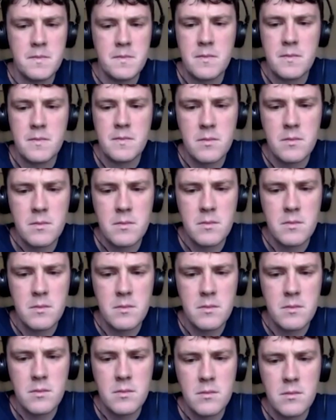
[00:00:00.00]

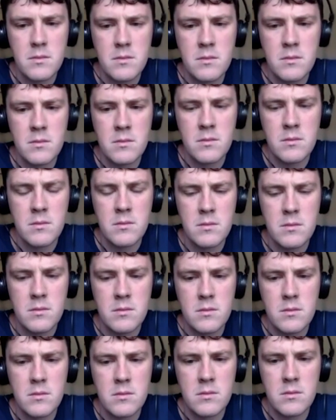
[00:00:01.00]

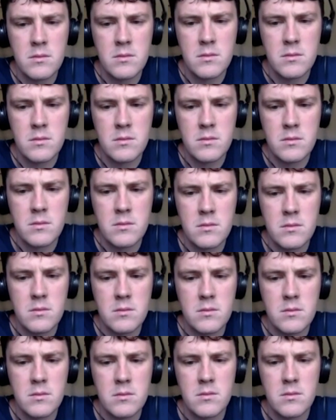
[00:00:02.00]

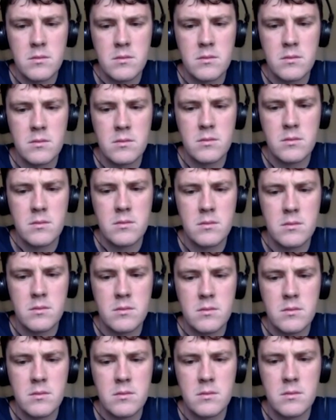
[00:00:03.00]

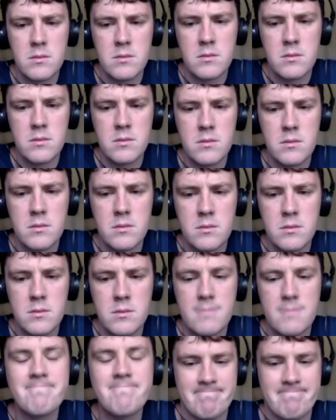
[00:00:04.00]

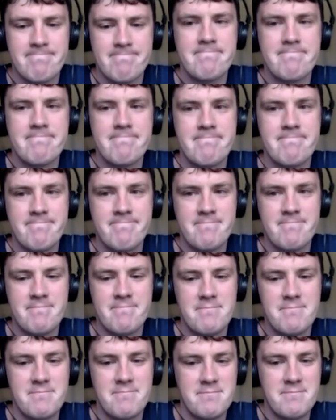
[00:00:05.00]

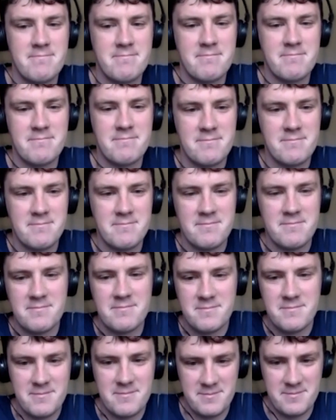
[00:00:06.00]

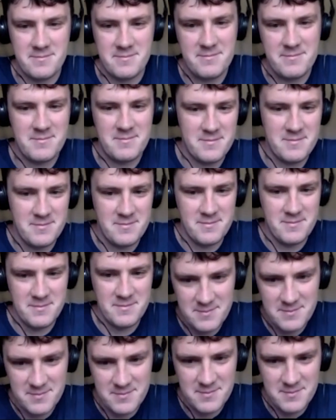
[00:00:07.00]
[no speech]